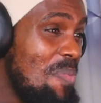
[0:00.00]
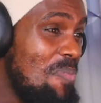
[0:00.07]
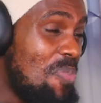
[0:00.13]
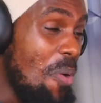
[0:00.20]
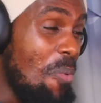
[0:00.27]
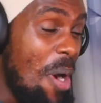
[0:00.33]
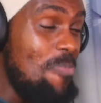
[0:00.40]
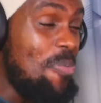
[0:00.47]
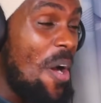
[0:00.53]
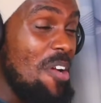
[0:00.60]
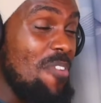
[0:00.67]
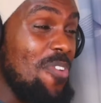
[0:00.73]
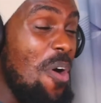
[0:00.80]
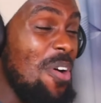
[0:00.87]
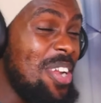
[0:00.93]
Bro, what part of
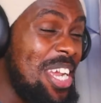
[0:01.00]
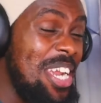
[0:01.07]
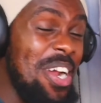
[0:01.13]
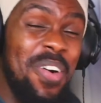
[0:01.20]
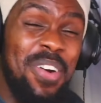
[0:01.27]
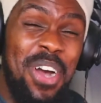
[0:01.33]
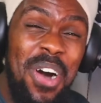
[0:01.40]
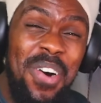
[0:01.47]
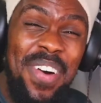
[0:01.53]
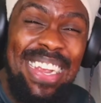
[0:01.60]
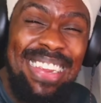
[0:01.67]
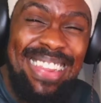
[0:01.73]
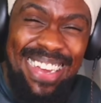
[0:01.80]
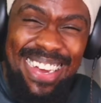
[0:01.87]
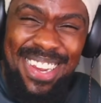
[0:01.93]
Oshi no Ko
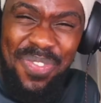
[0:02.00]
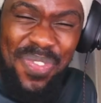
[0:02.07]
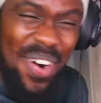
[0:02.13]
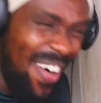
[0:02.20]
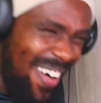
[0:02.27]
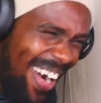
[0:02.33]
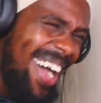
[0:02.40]
is this, bro?